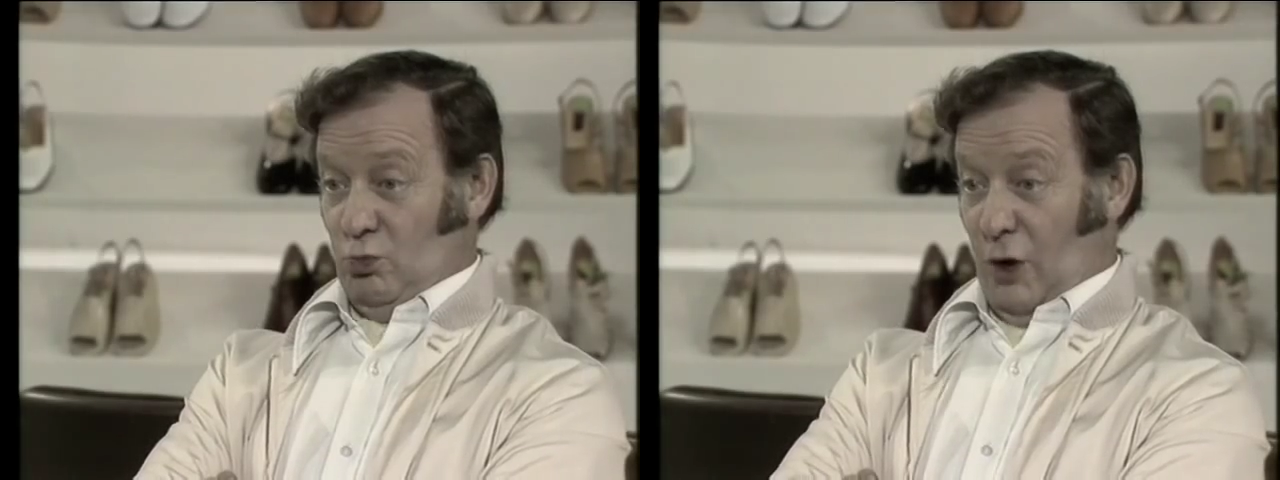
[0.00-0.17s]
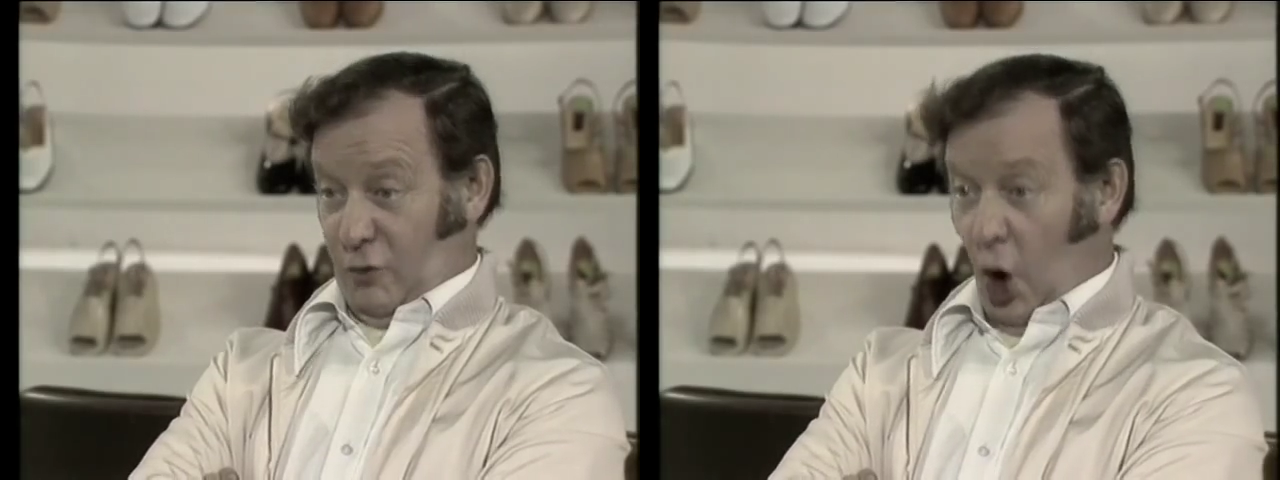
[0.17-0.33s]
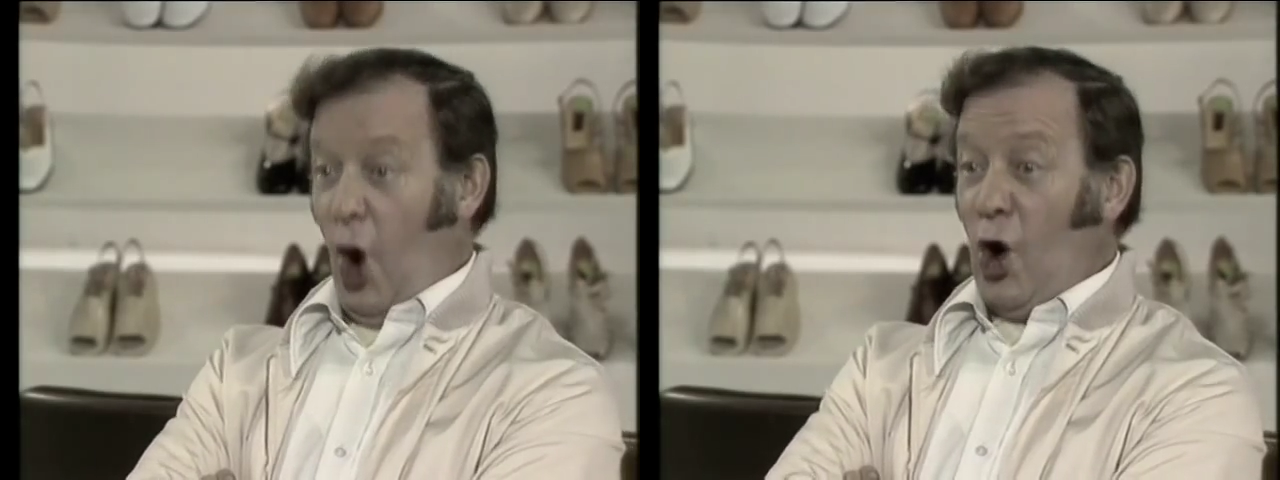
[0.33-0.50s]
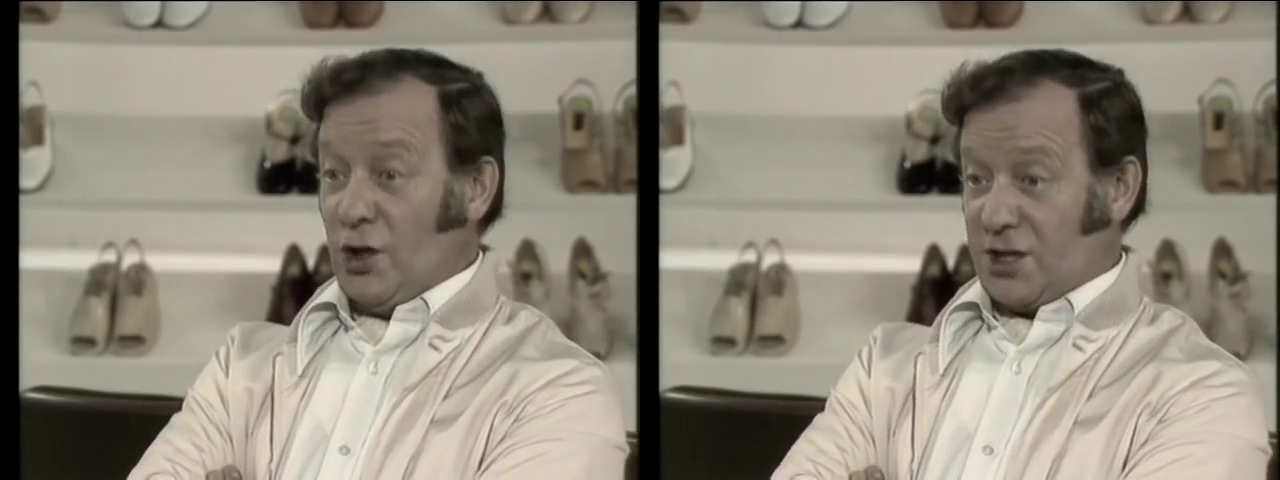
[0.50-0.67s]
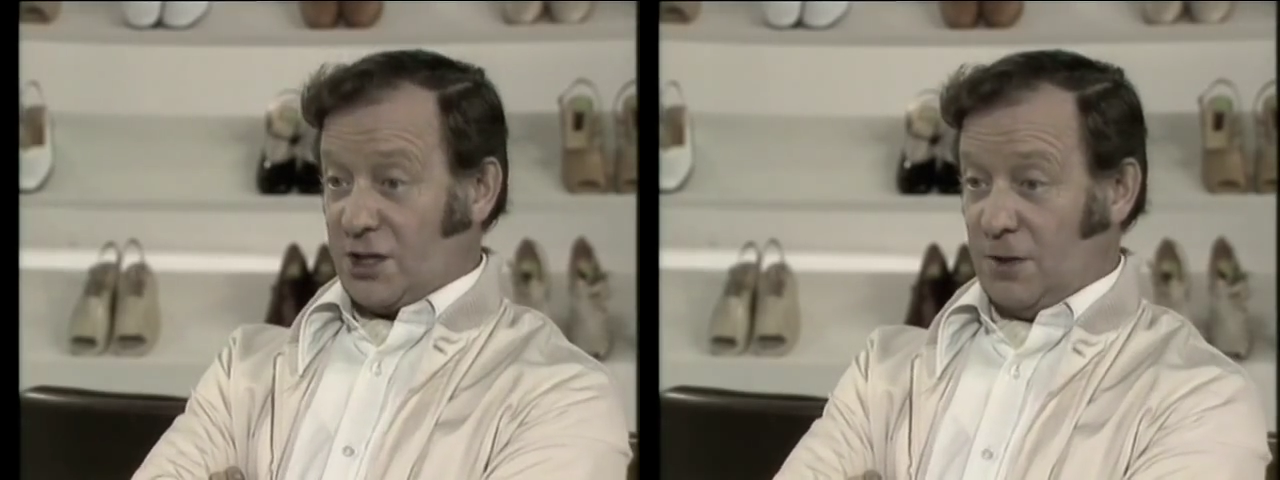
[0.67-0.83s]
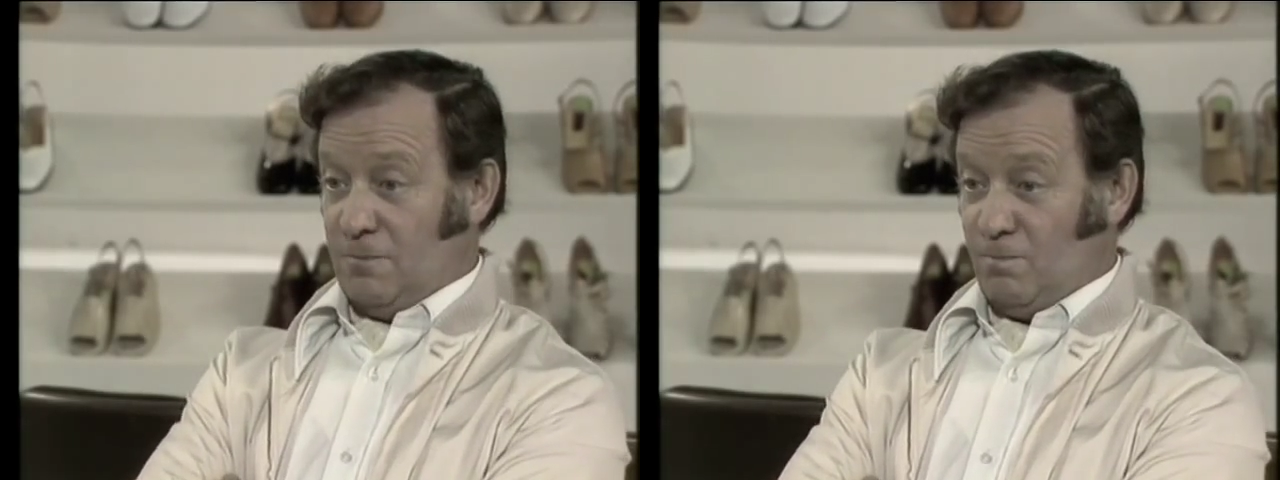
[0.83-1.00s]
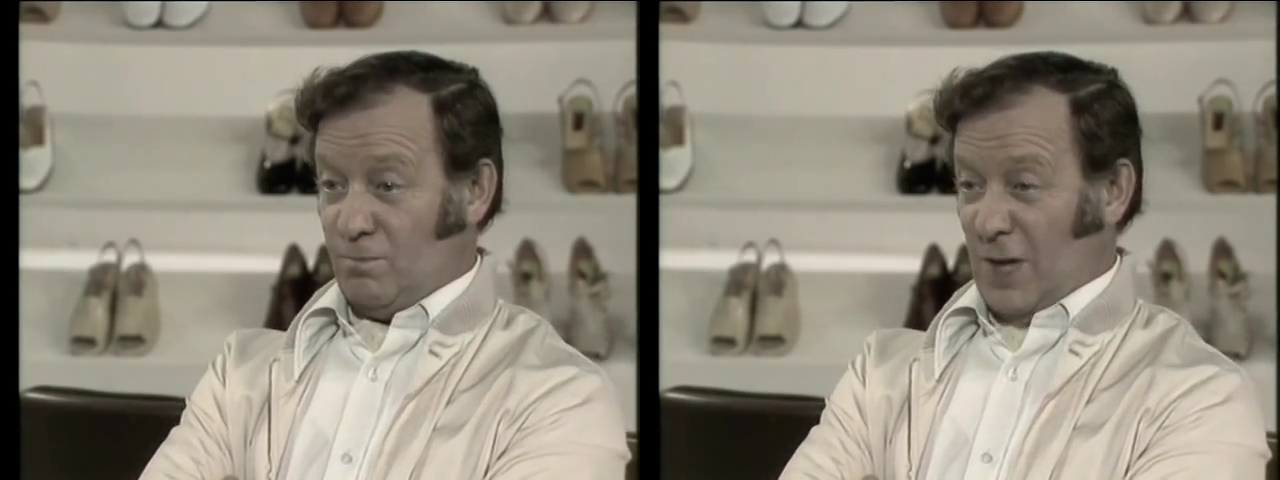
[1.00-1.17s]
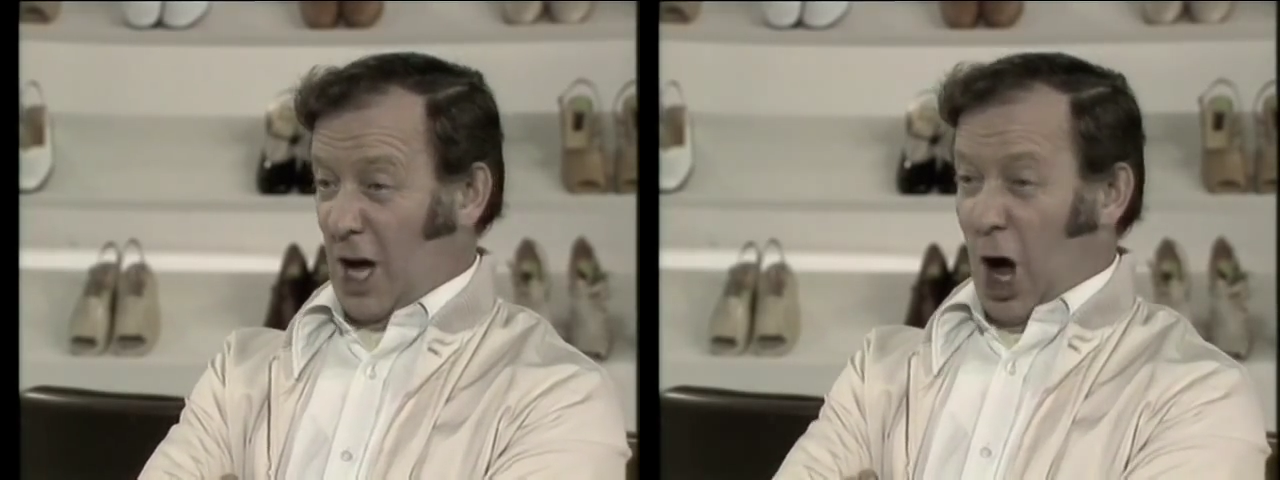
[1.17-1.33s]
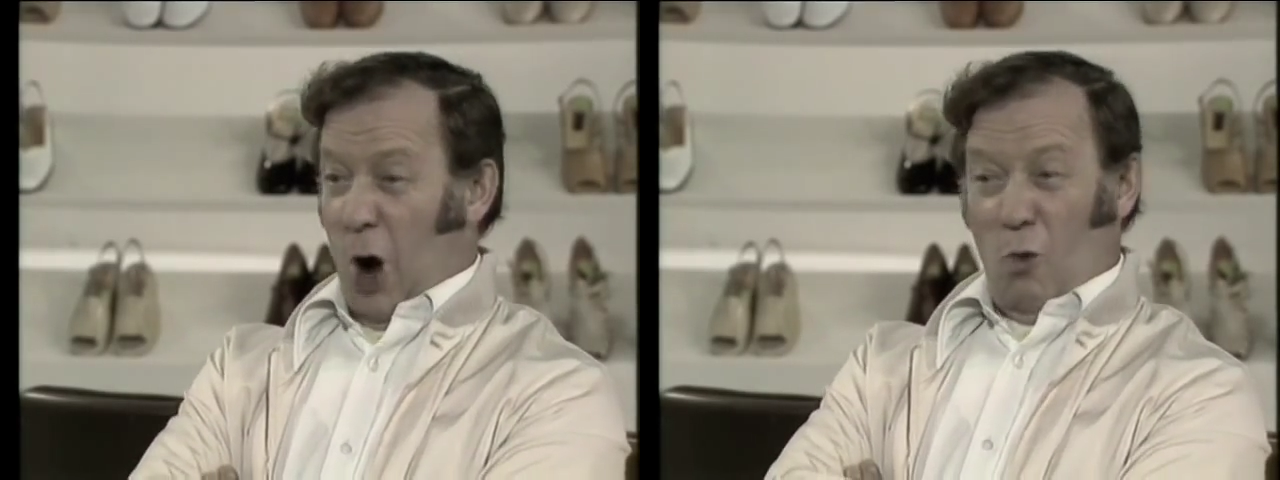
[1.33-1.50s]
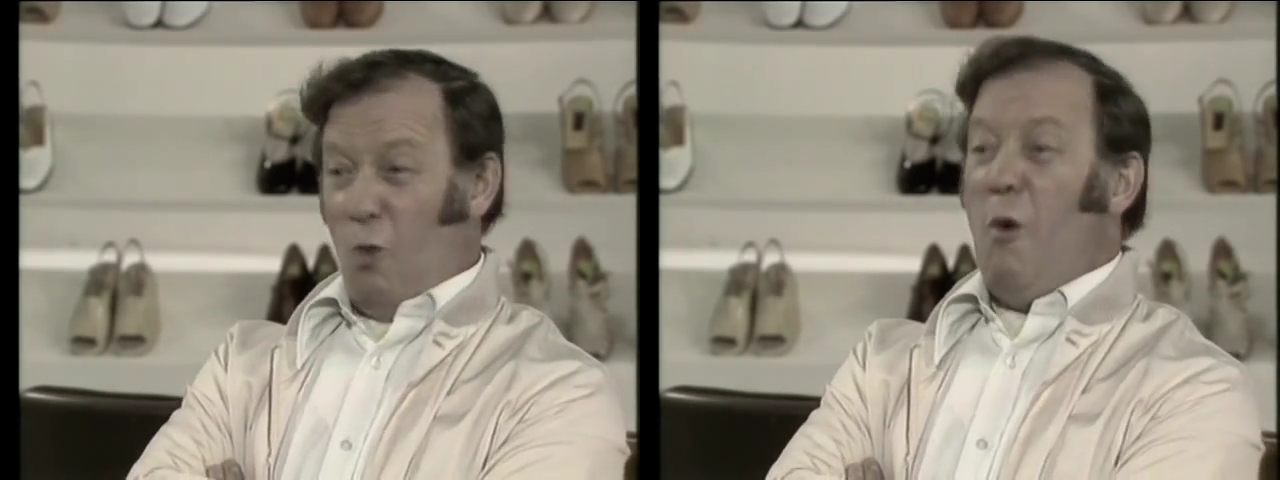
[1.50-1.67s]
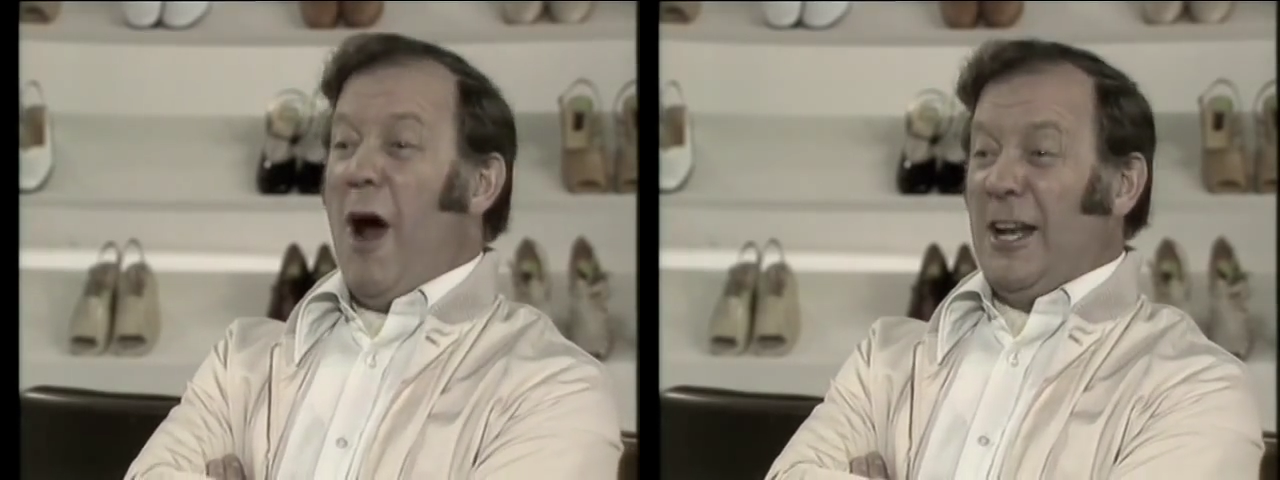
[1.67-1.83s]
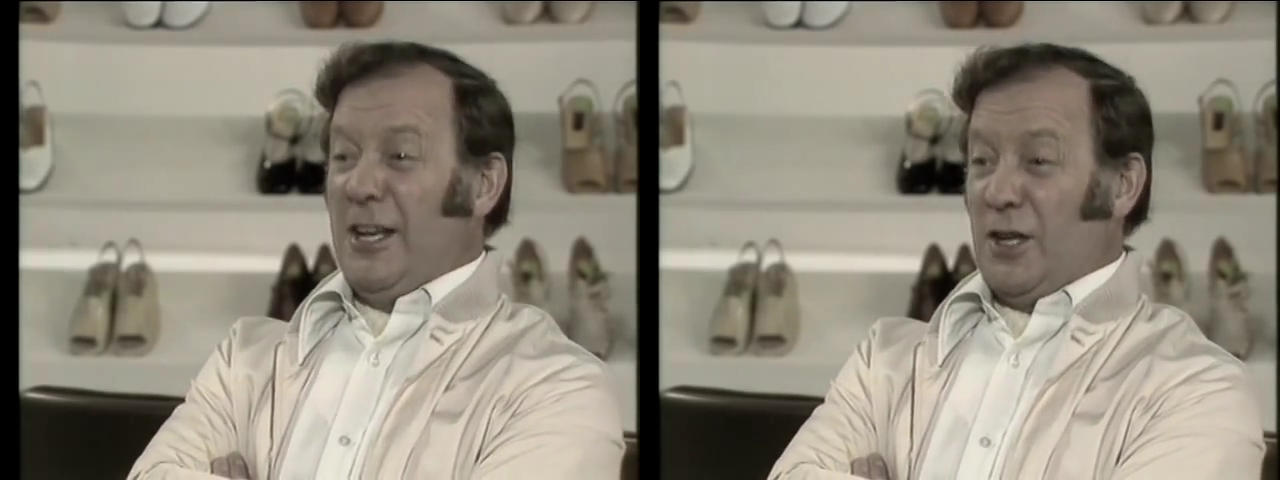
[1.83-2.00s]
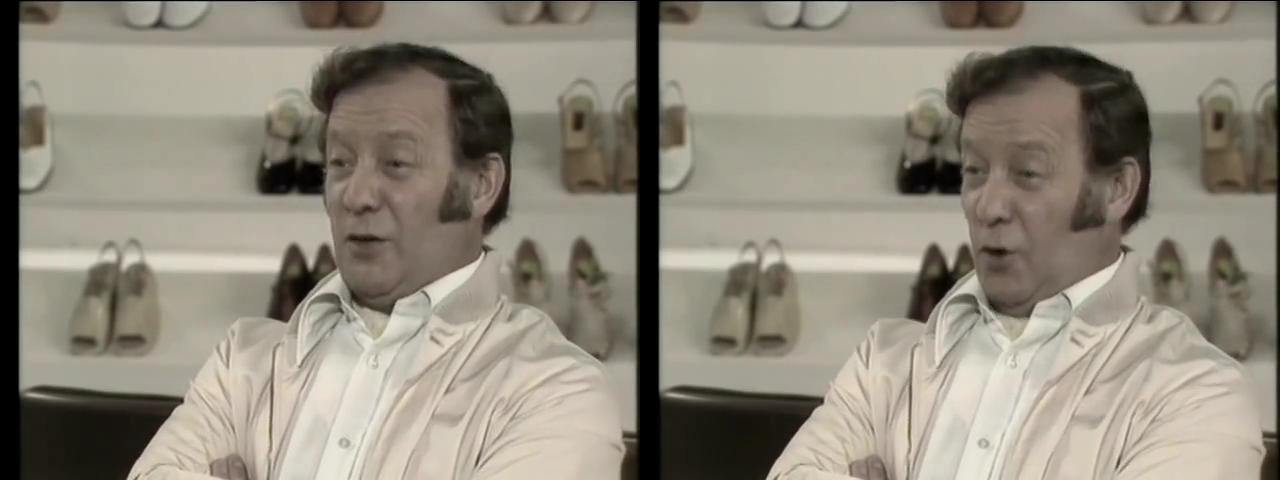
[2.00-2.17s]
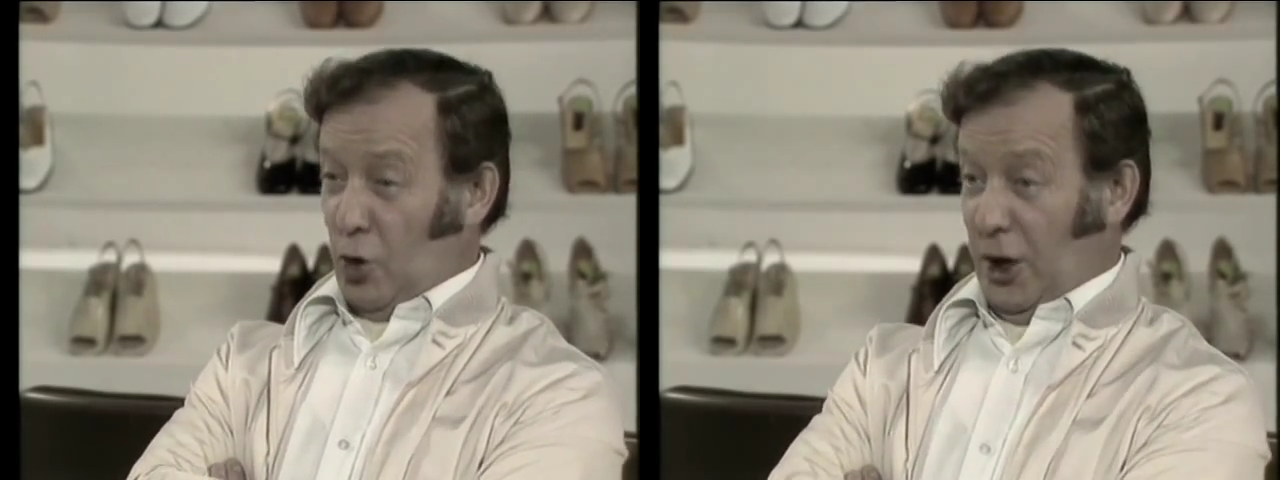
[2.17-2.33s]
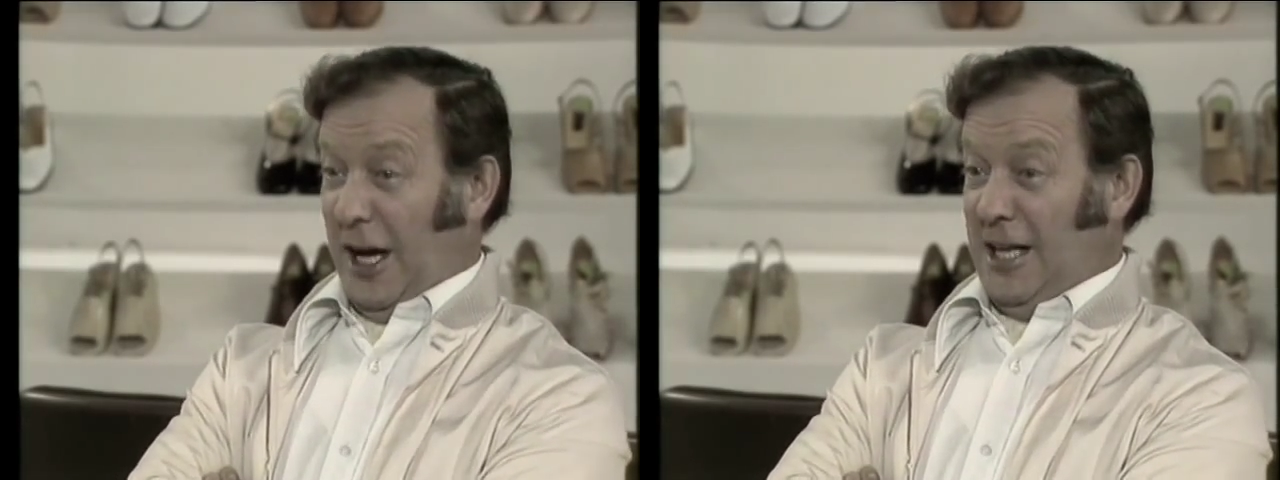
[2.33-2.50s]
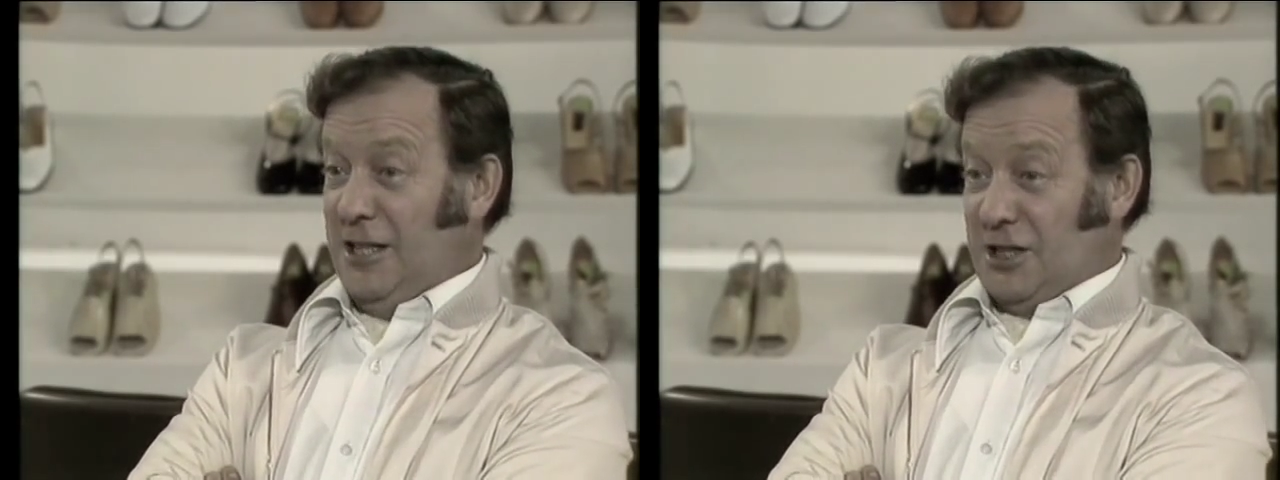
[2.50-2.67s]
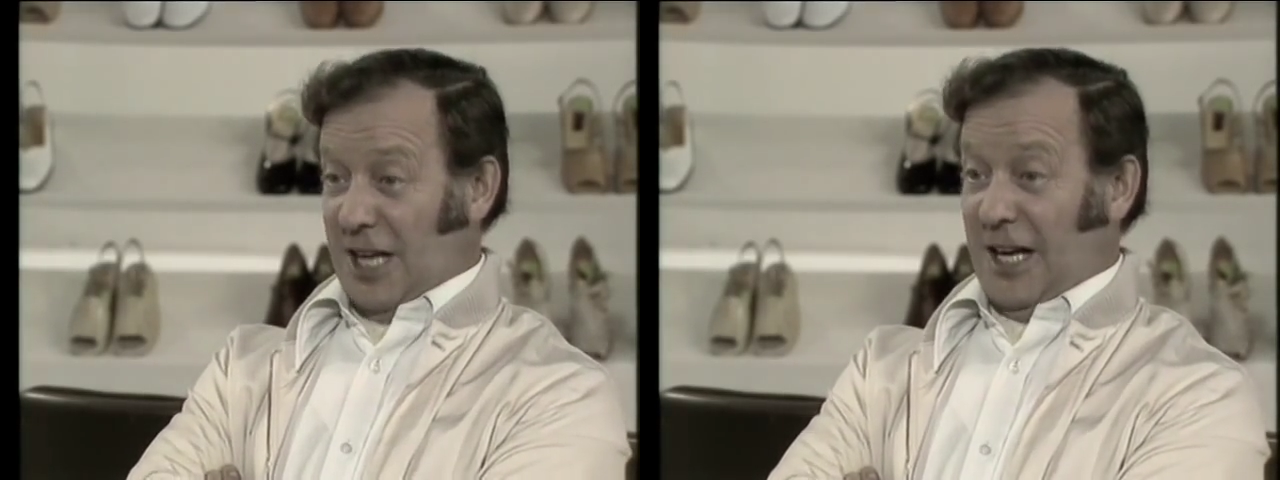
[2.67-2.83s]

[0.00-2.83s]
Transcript: Of course. Wonderful thing,